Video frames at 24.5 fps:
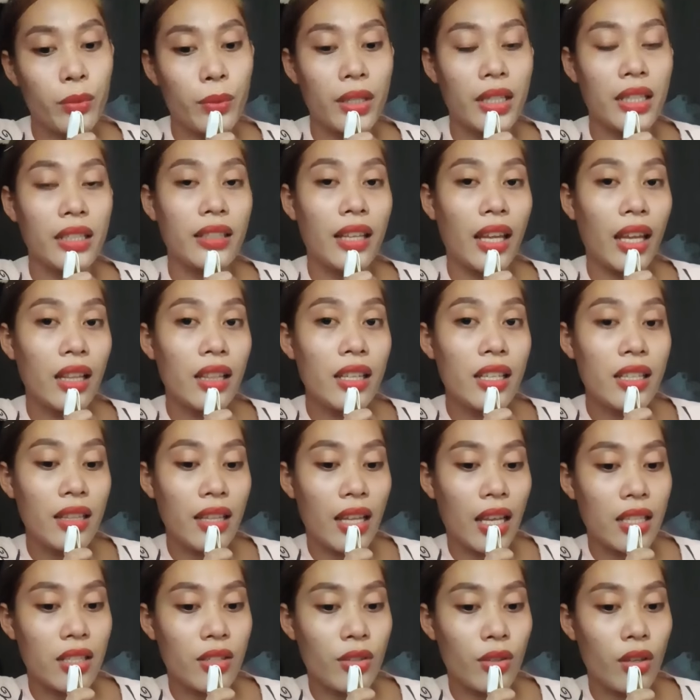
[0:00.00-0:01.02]
with the daily
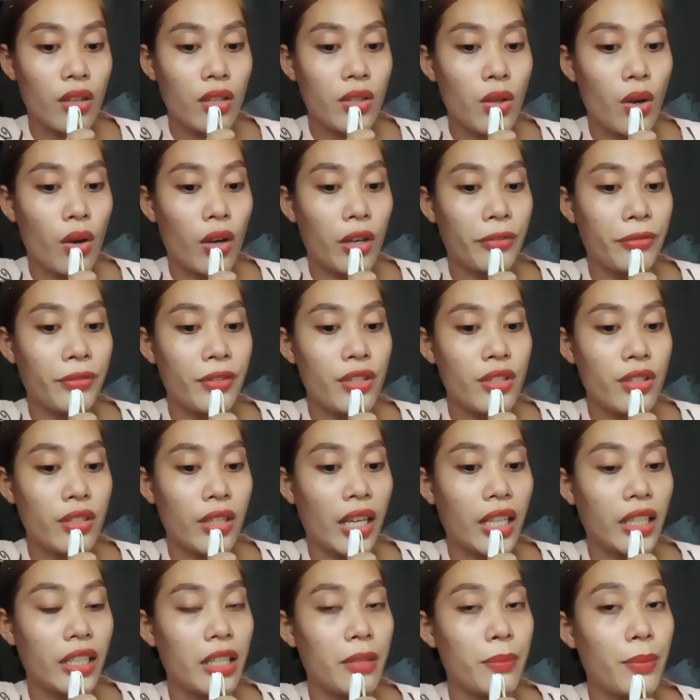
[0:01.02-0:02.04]
lesson or
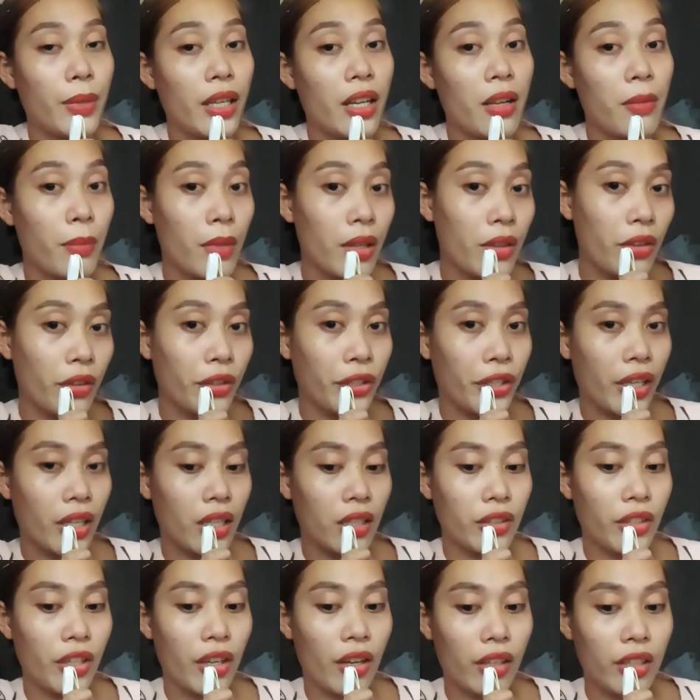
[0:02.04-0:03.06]
frustrated by the
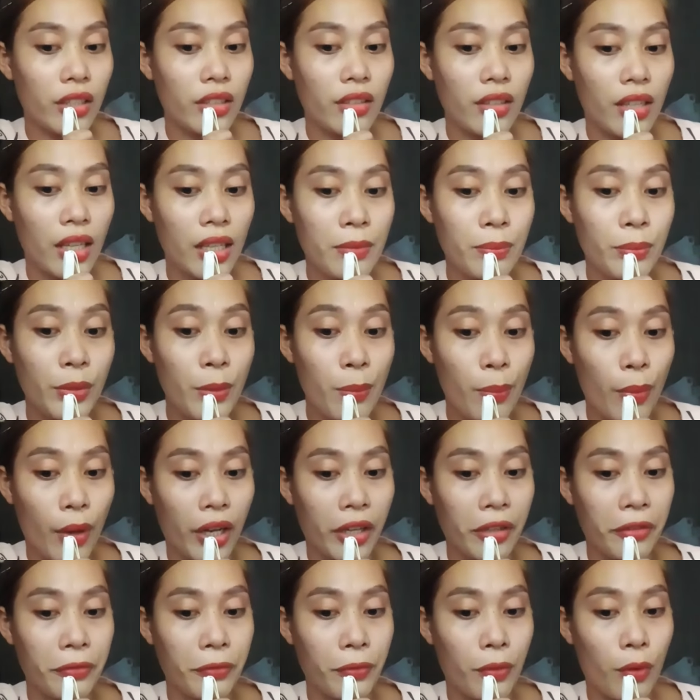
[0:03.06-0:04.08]
material they are not
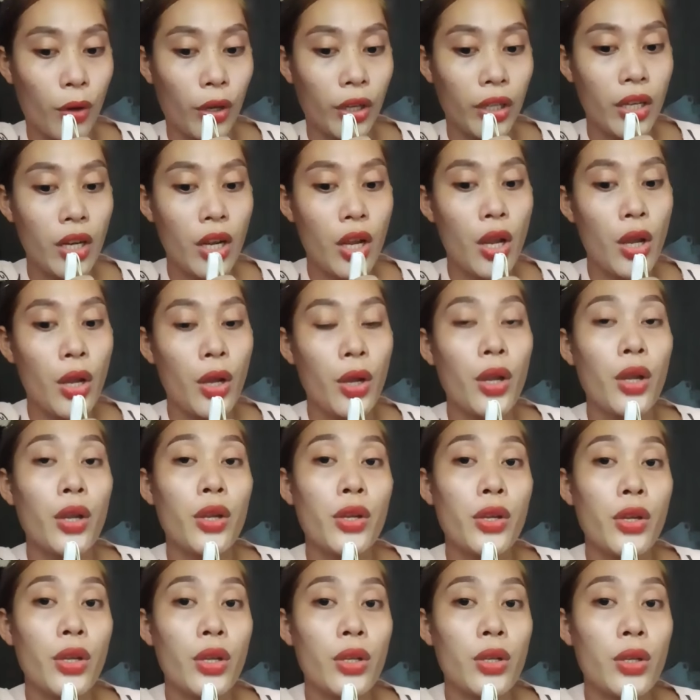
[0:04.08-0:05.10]
prepared for.
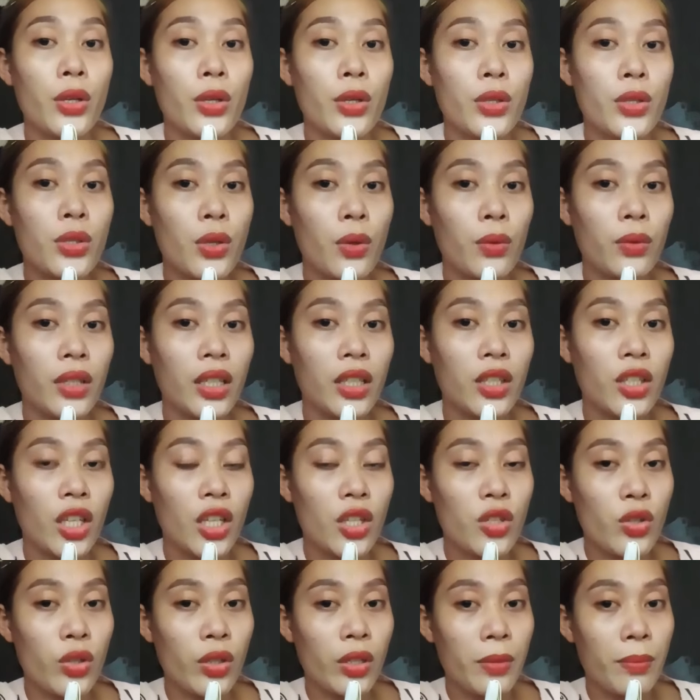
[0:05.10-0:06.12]
So the
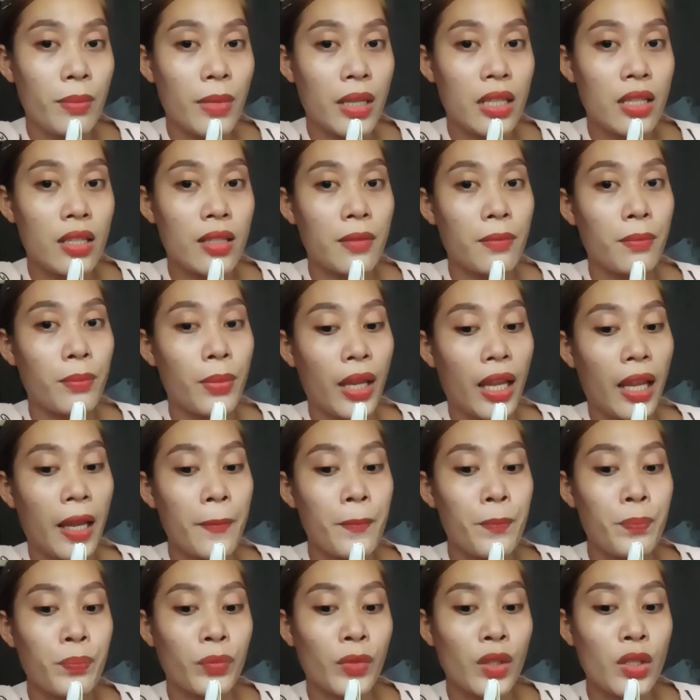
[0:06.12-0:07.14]
teacher must be
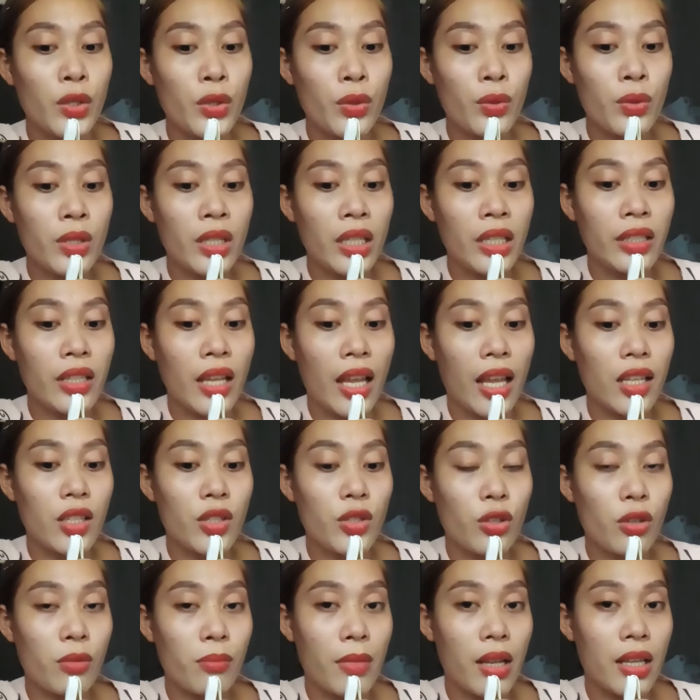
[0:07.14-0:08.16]
using the
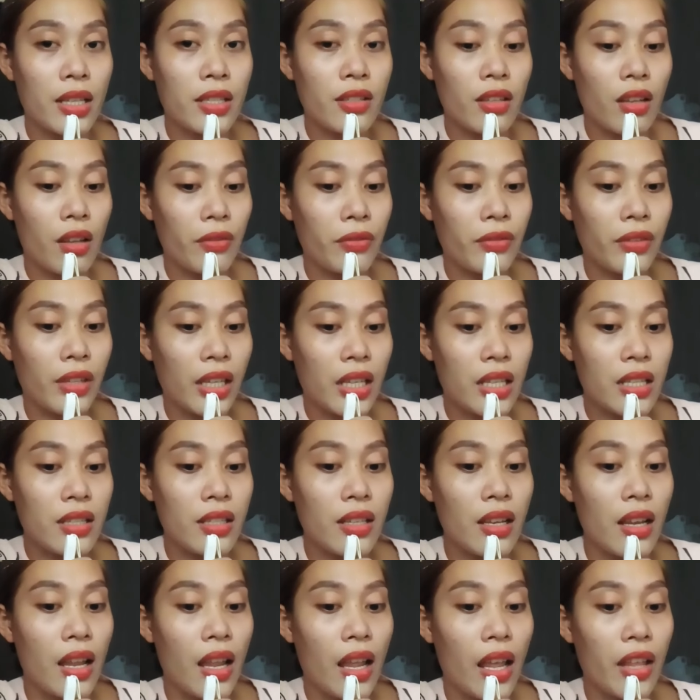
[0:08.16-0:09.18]
instruments of these
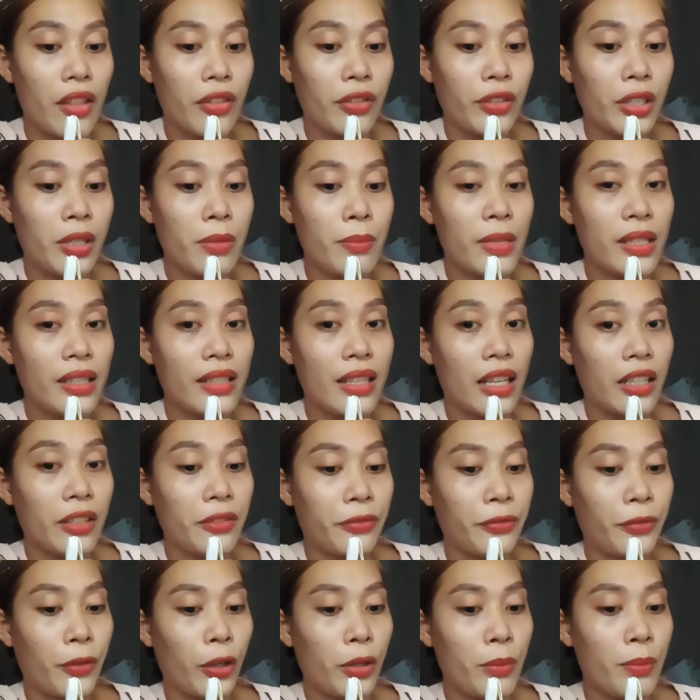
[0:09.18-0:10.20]
intermittent
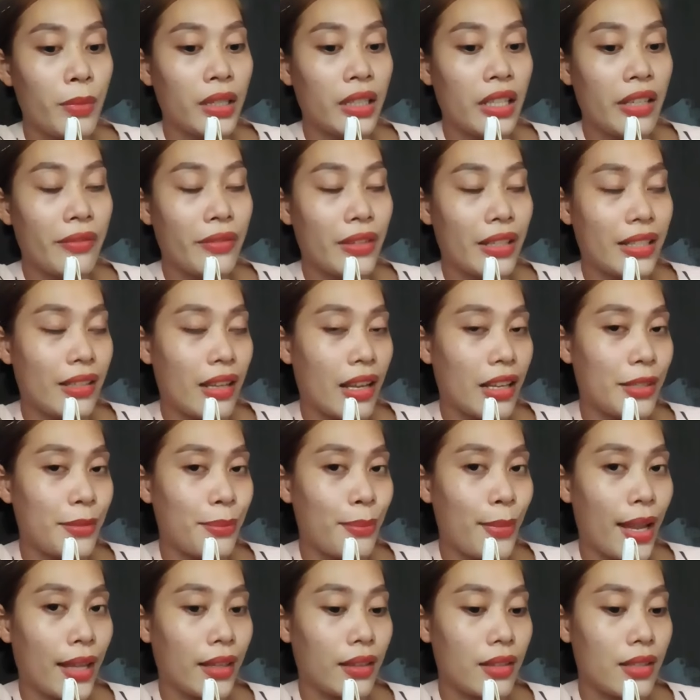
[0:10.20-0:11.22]
formative
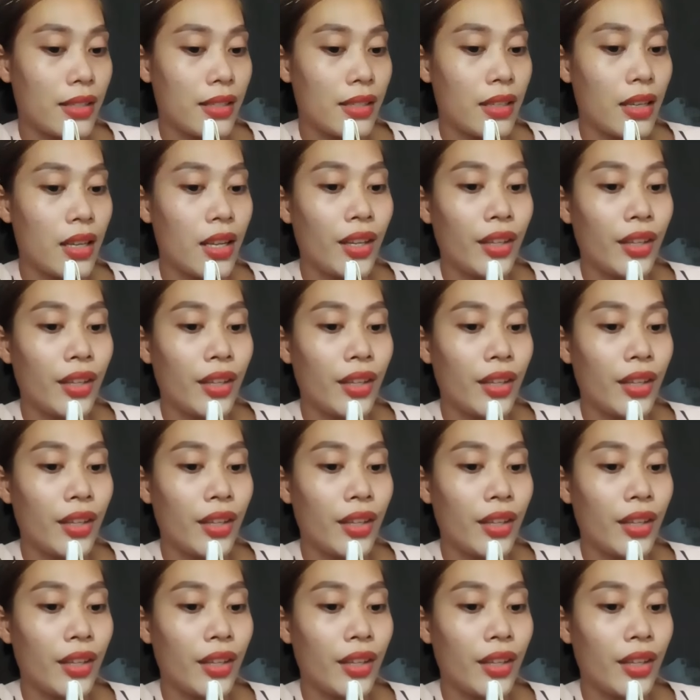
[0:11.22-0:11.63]
assessments.